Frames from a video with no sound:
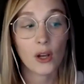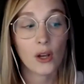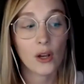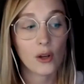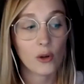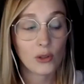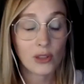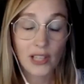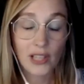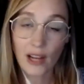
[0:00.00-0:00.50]

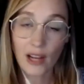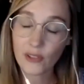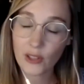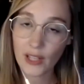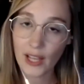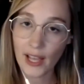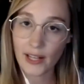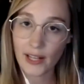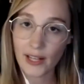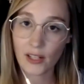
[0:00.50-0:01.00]

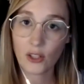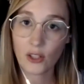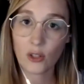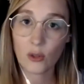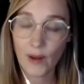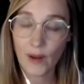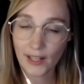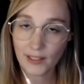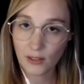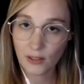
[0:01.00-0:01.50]
level-headed,
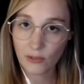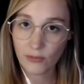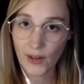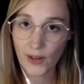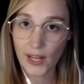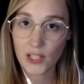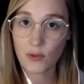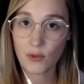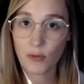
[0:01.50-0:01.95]
correct advice,